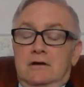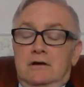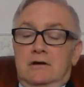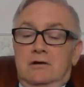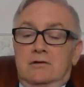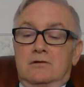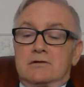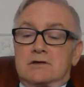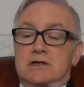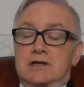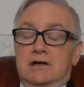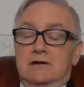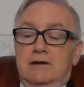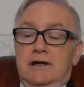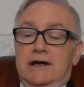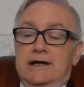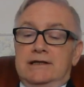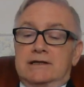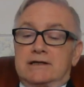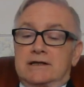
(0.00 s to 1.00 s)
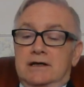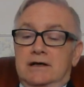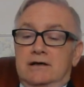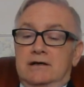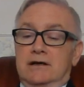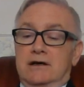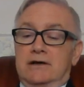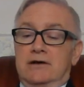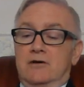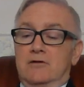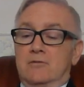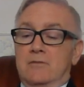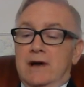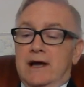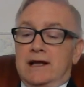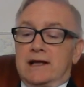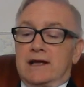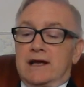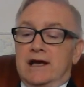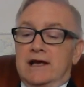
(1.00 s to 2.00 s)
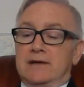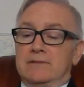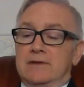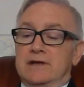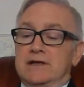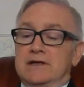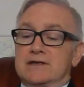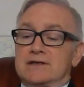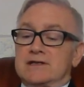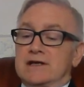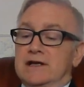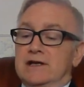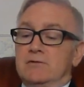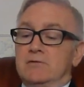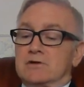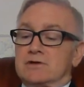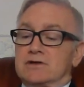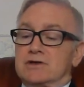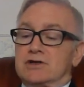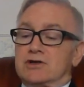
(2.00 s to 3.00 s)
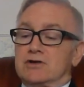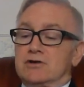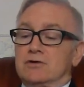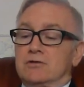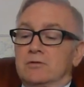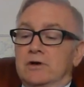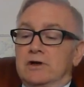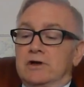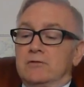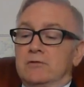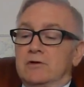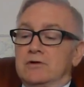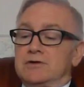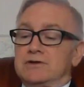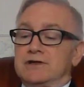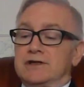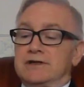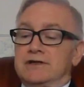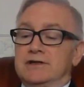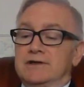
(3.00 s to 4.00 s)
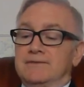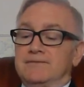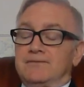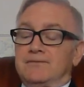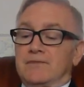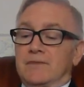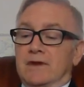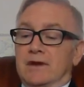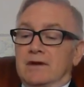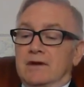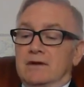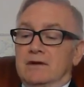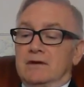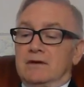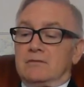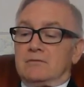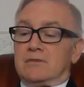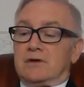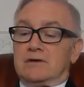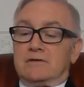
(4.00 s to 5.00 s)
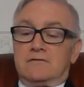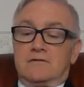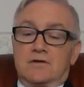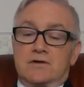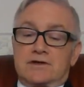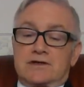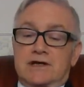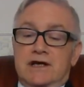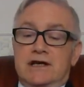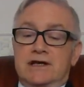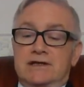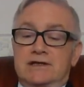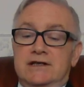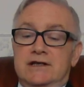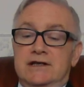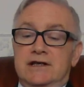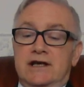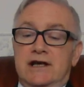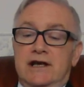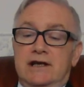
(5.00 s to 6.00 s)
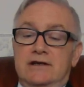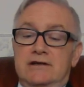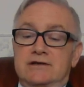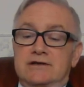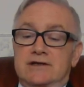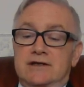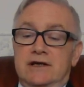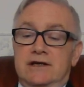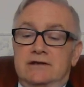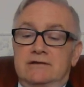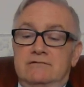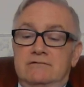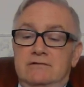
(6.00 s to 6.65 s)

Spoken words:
Also later, an old man came in and said he wasn't sure what he wanted. But the voice kicked in again and said,